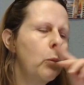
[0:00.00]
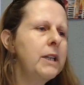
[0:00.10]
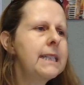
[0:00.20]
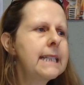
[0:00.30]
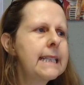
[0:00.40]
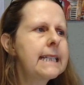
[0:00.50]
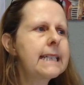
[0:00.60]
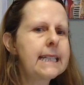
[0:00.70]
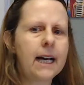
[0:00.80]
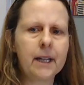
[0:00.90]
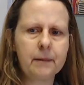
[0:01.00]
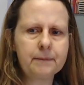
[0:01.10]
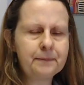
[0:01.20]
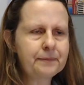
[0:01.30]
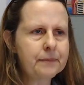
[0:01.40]
what does the sun,
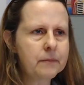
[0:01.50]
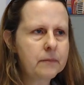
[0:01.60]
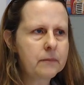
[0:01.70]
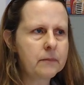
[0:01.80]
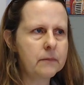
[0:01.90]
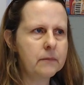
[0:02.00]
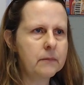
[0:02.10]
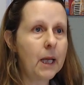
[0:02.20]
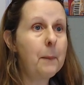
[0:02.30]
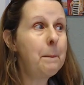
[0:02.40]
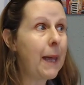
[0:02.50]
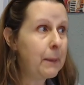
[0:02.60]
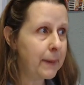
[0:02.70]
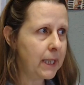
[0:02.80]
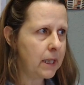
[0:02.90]

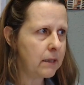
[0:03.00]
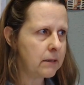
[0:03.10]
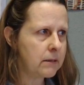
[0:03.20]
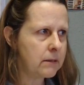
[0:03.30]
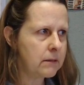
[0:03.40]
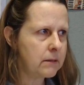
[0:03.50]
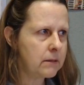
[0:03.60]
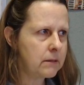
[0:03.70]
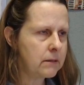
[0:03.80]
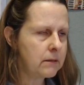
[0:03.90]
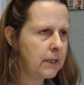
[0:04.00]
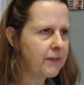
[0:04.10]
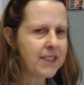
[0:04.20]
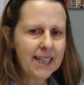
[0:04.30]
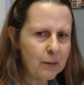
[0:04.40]
maybe, if
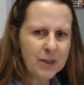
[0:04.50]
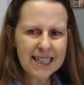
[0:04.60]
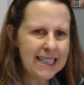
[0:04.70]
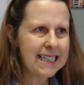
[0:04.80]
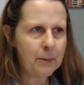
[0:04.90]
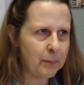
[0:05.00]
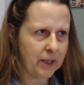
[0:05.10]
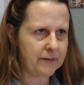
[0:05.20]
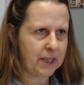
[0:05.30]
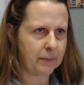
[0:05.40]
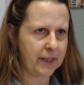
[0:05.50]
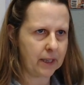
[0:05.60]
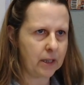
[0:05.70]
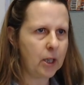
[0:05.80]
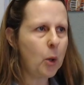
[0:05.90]
the sun was a symbol of something,
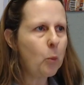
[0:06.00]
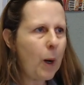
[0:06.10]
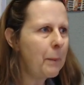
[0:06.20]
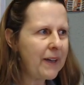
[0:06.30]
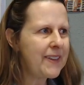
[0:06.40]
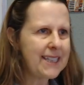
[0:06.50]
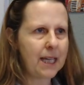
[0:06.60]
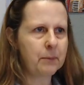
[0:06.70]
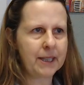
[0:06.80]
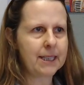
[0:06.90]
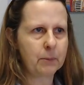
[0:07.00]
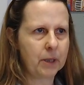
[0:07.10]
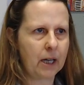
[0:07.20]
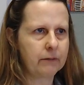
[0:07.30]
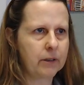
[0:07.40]
what might the sun be the symbol
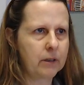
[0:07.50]
of?